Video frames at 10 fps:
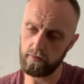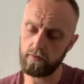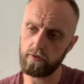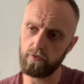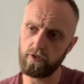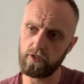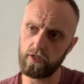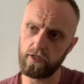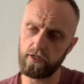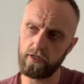There is
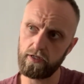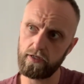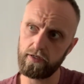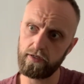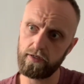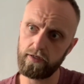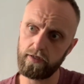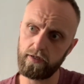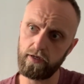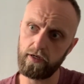a
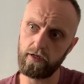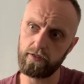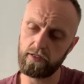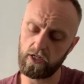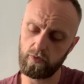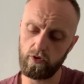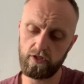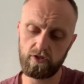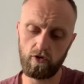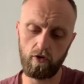detachable
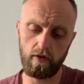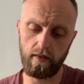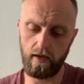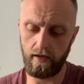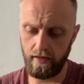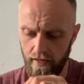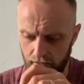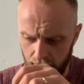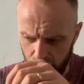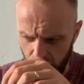insole in there,
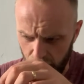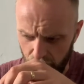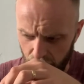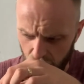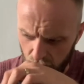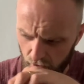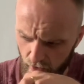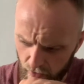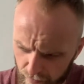and they are